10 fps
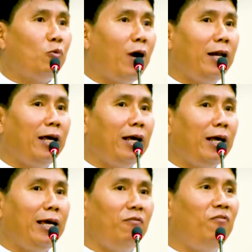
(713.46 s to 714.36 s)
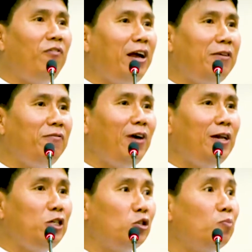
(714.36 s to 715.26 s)
one is
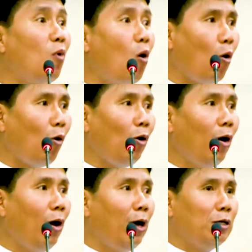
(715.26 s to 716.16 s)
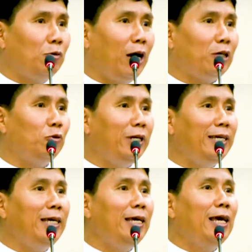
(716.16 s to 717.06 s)
very small. So
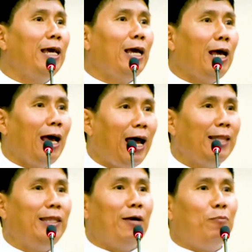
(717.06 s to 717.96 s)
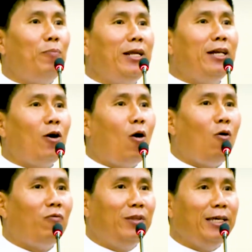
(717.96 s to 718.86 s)
actually at the plane
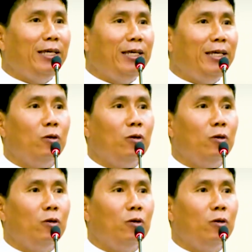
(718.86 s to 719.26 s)
of the